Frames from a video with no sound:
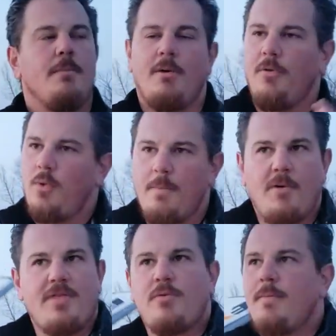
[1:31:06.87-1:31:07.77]
Both
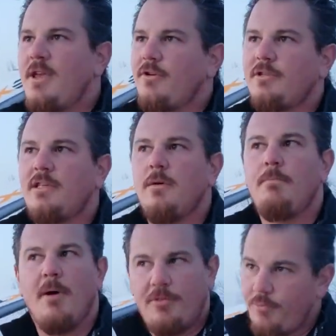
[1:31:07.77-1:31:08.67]
1.3 meters,
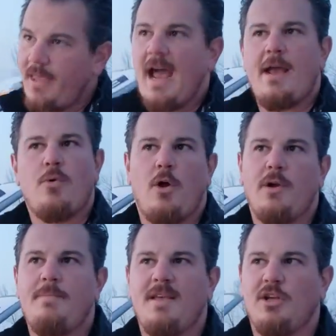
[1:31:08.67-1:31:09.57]
both really high
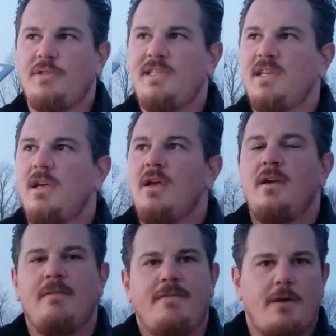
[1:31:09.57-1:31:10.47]
quality builds,
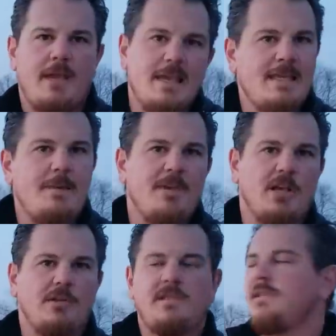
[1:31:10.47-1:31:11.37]
very easy
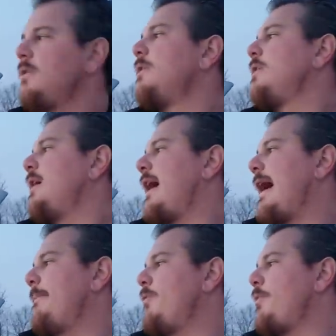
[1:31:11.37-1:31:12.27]
builds.
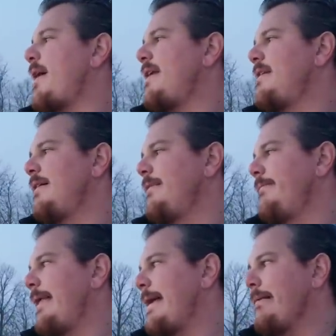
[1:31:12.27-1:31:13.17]
We ran into
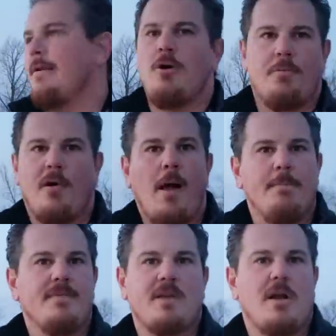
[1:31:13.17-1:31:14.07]
like no
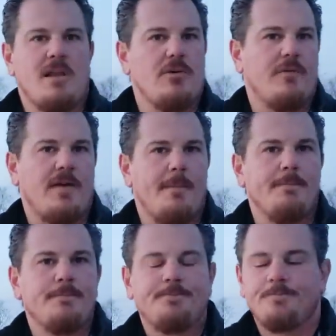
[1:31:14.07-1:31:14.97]
problems on either of them.
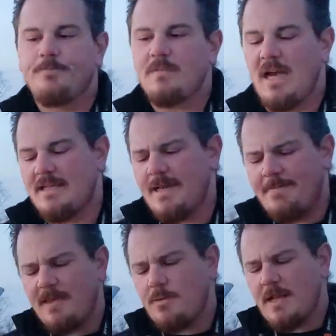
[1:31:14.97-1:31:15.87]
Except
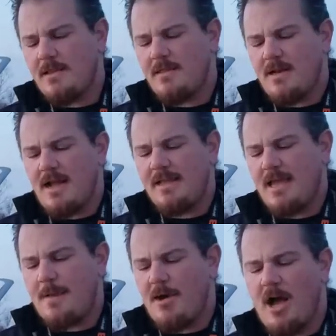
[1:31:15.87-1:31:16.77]
this one, the nut
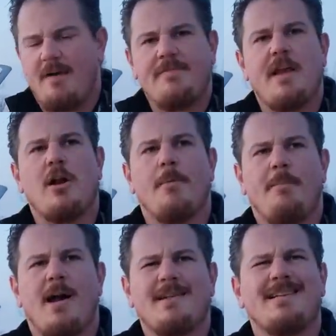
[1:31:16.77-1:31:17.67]
came off and our
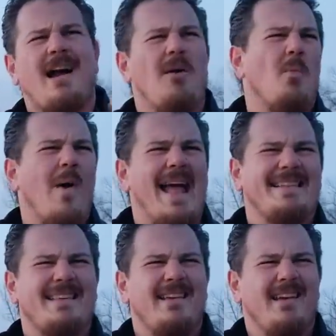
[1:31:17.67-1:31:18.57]
box got
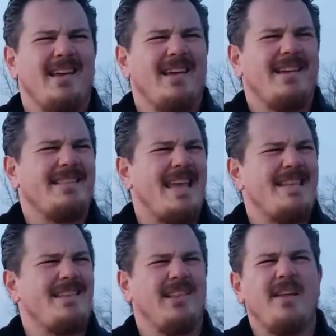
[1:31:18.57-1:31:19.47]
wet, because they
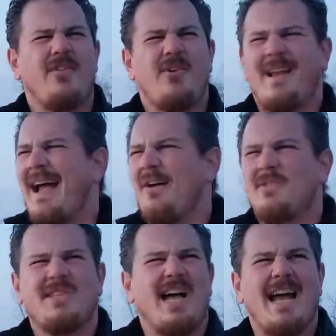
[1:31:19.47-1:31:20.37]
delivered it
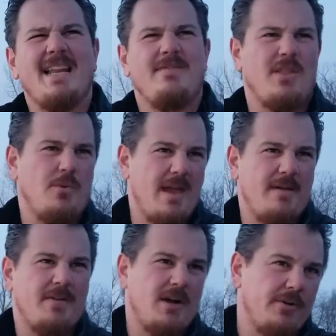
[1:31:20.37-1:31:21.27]
outside, even though we
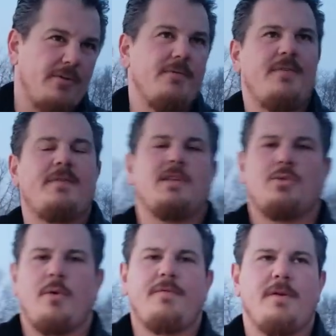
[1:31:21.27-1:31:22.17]
have 150
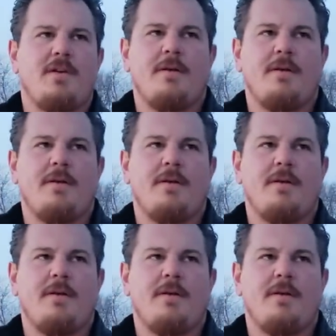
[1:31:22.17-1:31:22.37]
square foot of